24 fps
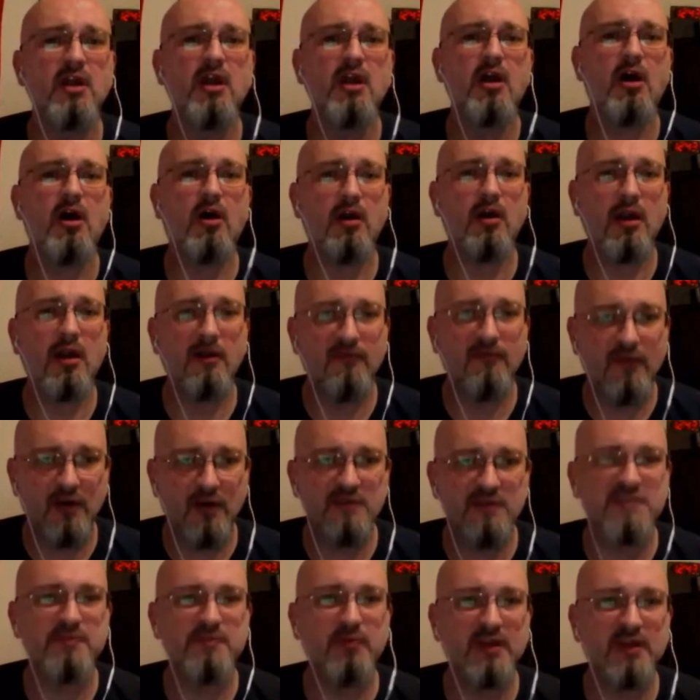on our first
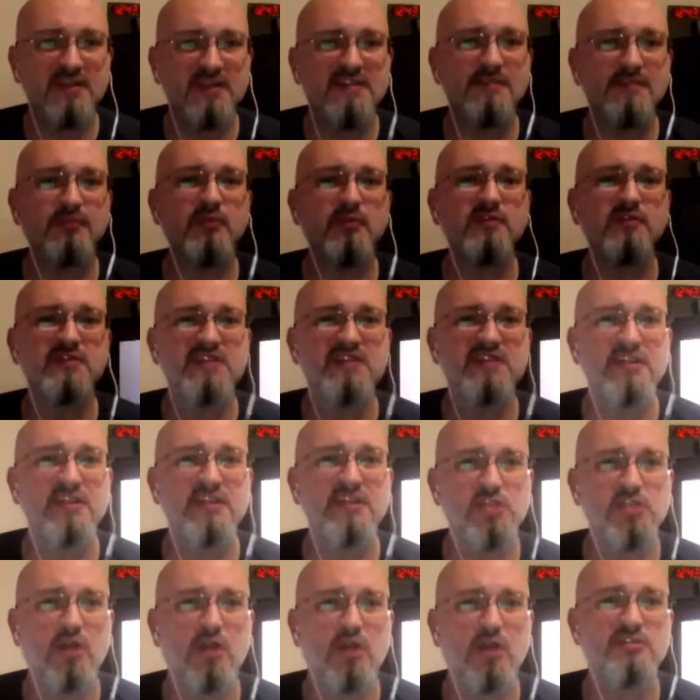principles and
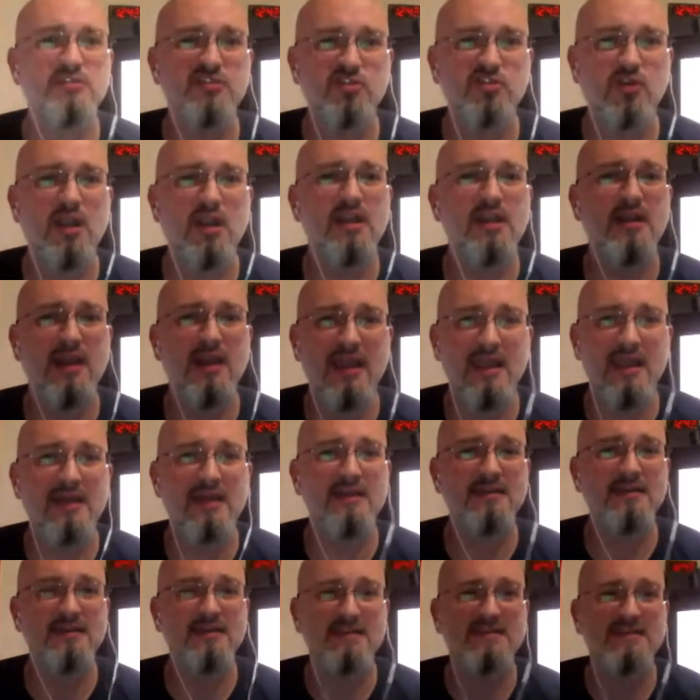charge straight ahead at
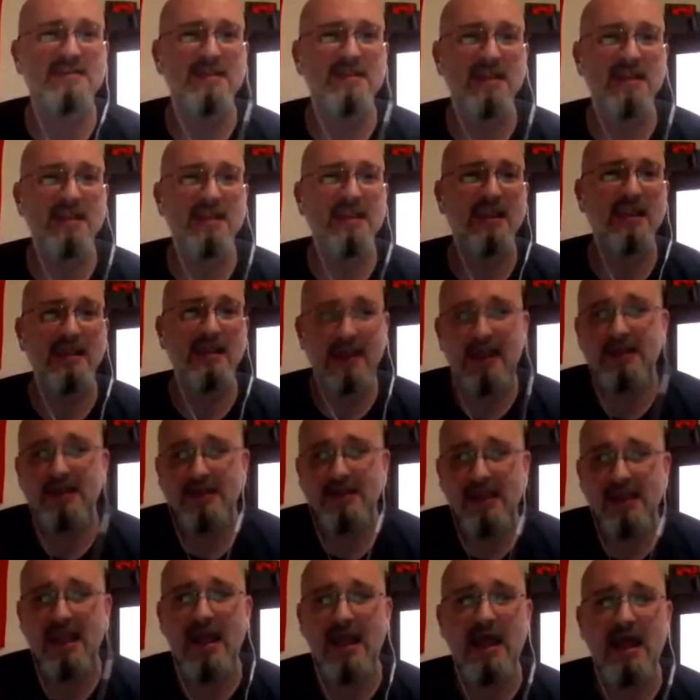this thing. And and yeah,
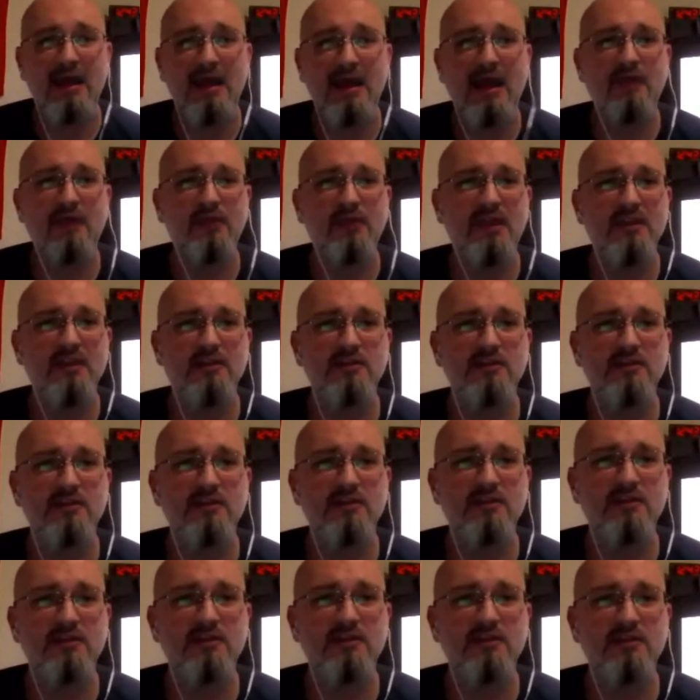I, I think there's
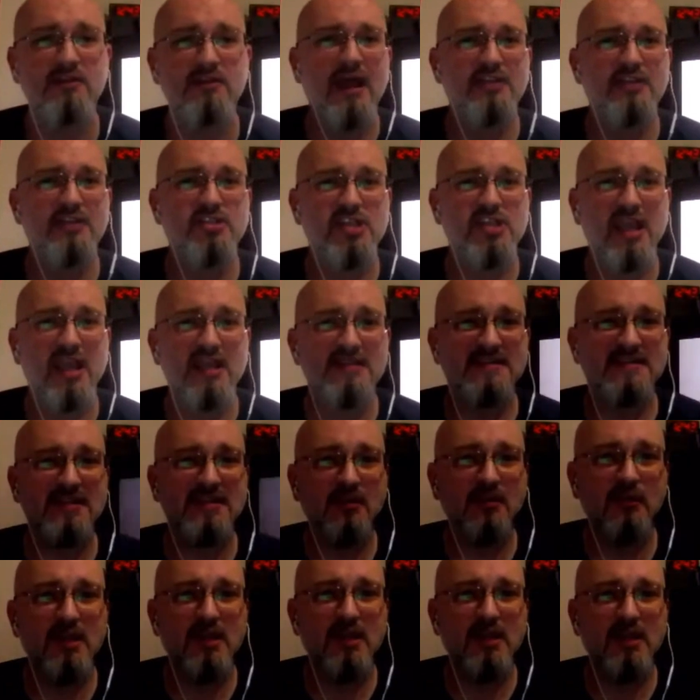a chance
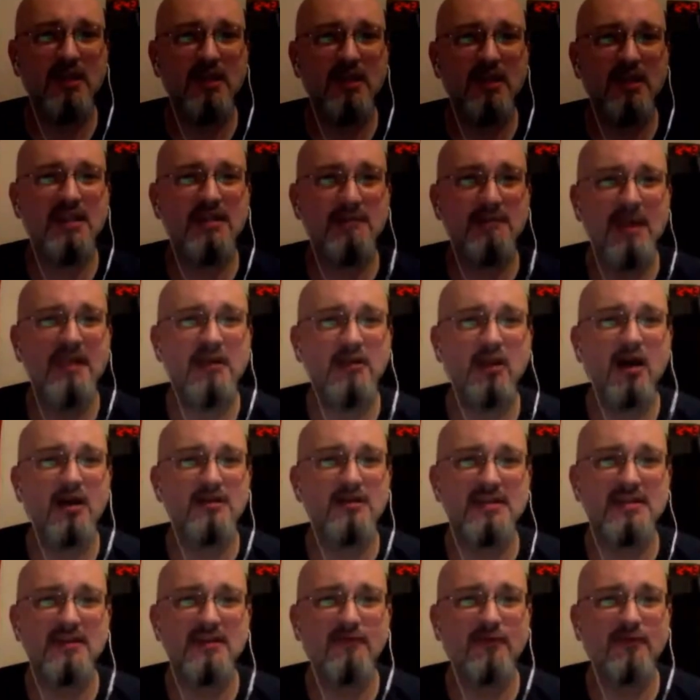that we could make a lot of
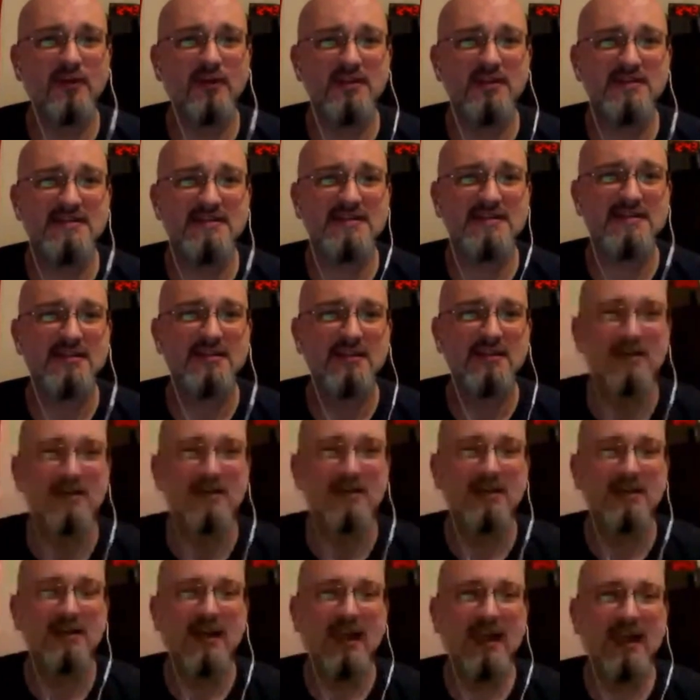difference.
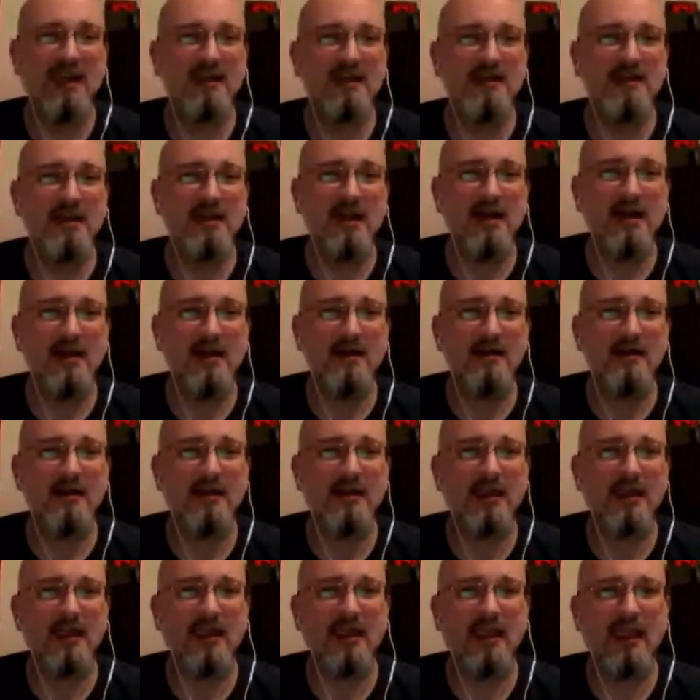And uh,
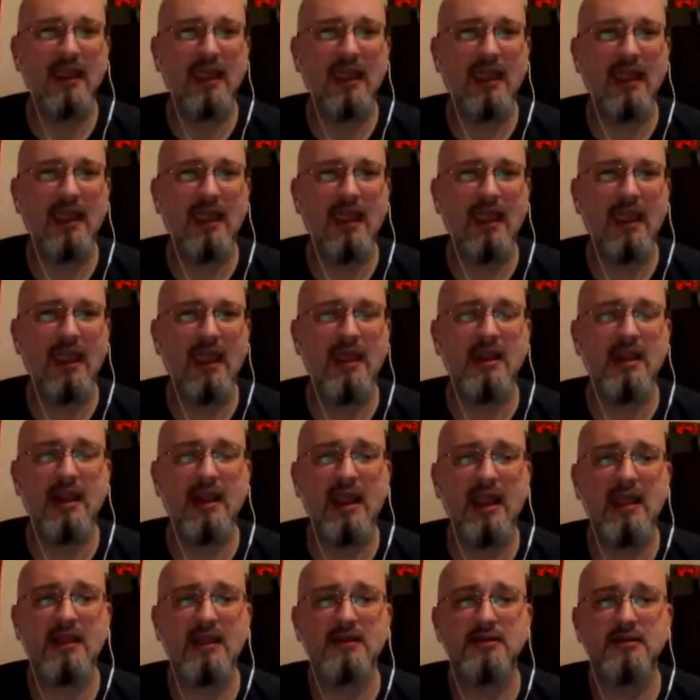and
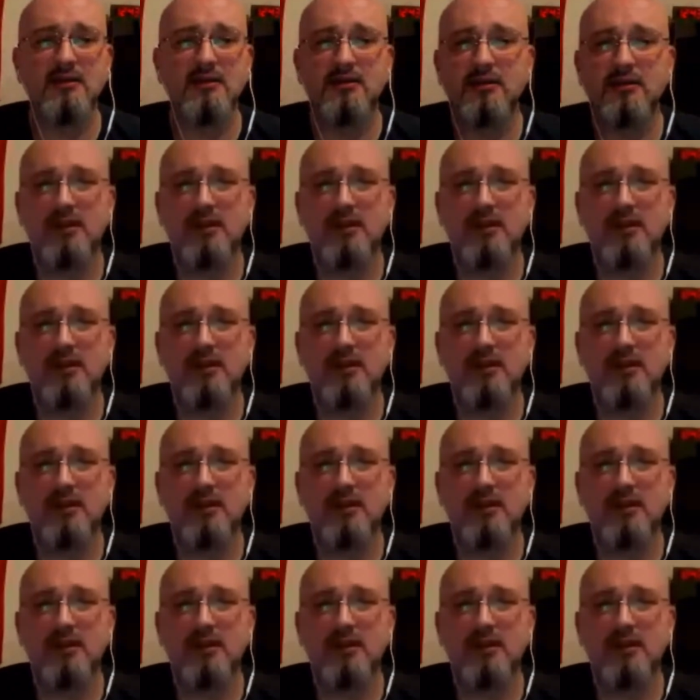and you know,